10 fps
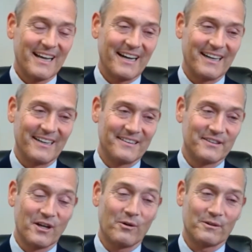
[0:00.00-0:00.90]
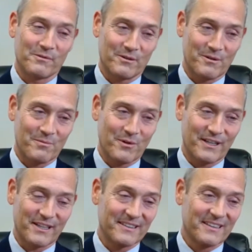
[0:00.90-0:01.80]
No one will report
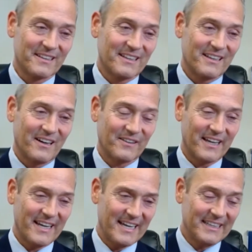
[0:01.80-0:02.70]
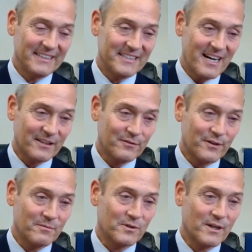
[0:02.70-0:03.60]
it. Okay, any doc
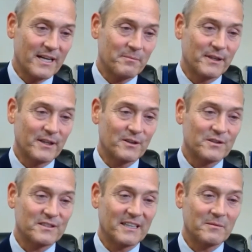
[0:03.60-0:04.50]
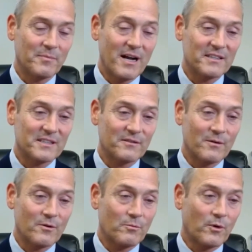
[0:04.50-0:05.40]
from credit bureau stating positive
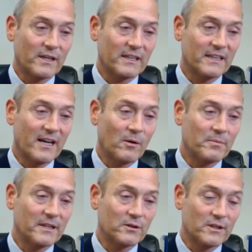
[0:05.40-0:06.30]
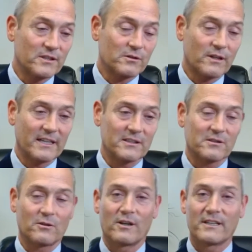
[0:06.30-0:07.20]
rent reporting help increase credit score?